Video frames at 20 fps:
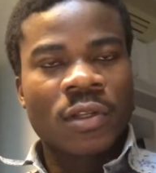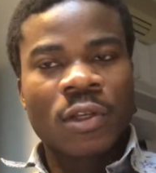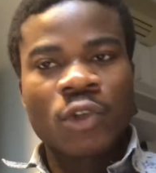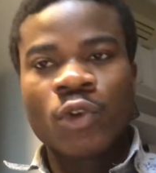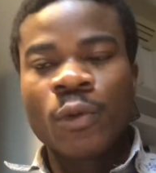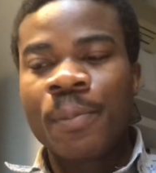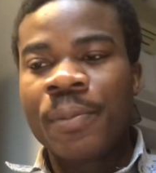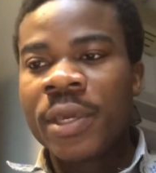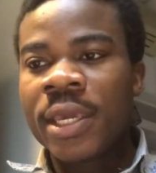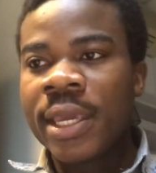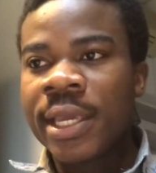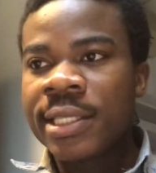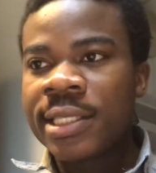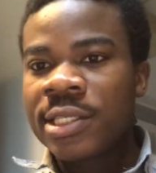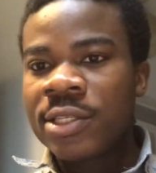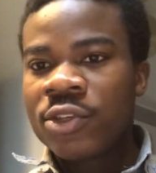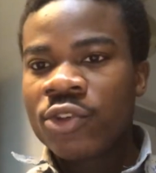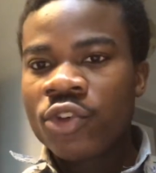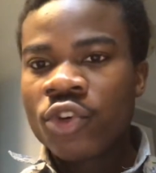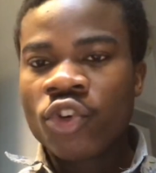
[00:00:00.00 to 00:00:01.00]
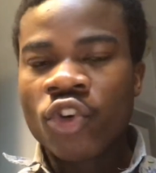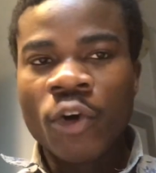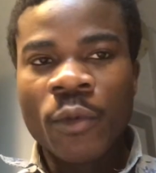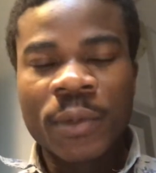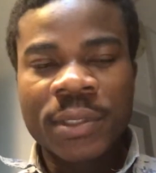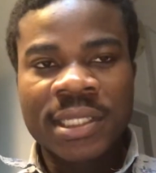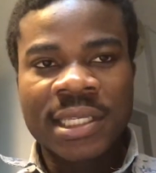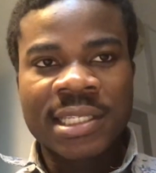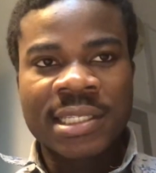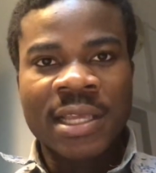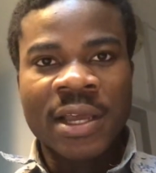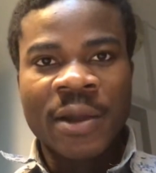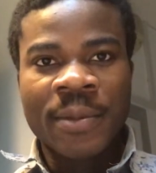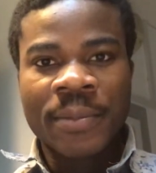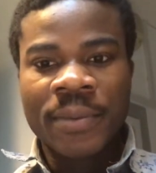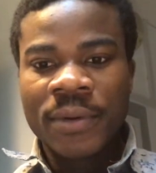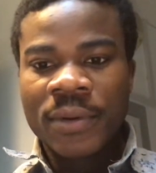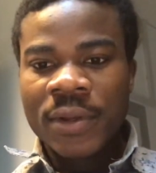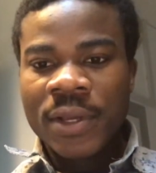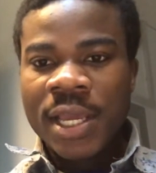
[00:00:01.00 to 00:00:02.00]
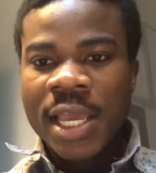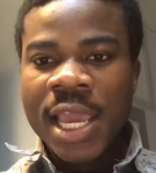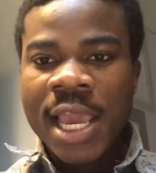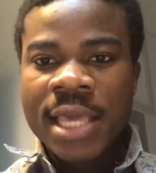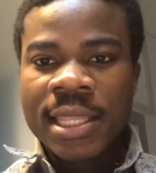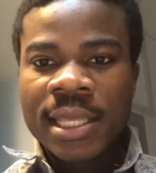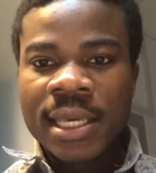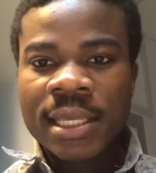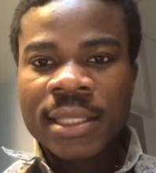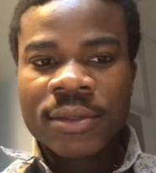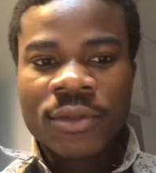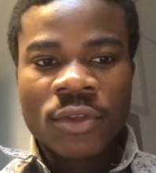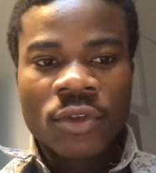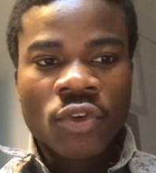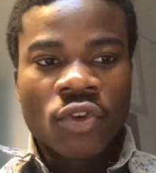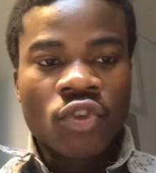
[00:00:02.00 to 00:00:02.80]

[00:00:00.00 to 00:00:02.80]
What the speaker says: you pay it, you come with a stamp, and then